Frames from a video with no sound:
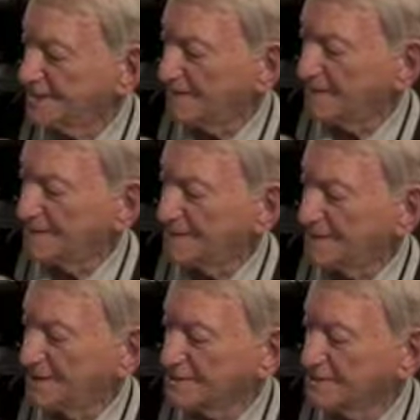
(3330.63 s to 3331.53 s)
my
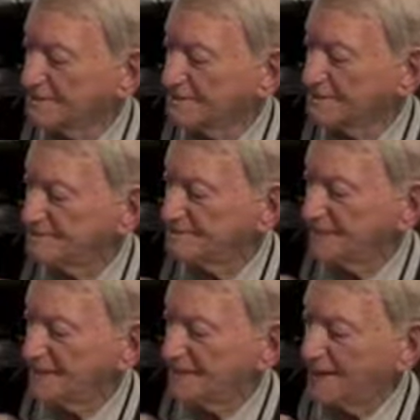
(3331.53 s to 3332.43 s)
bombardier,
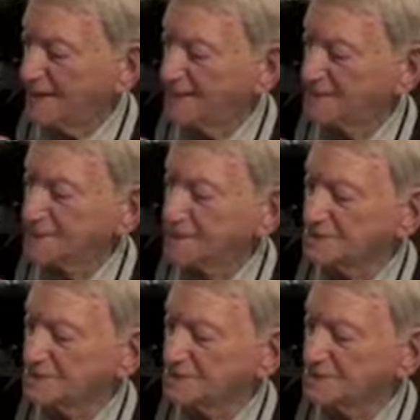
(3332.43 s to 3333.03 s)
and this